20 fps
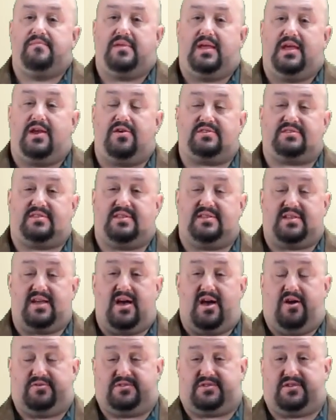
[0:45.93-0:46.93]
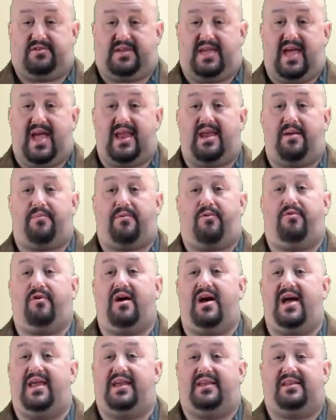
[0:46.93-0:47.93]
Here's the don'ts, okay? Number
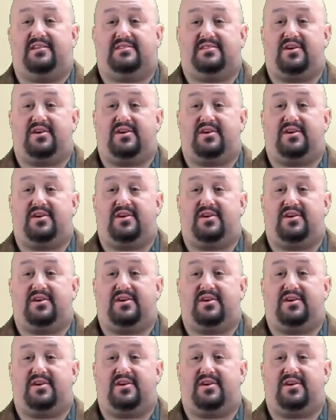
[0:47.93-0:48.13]
one,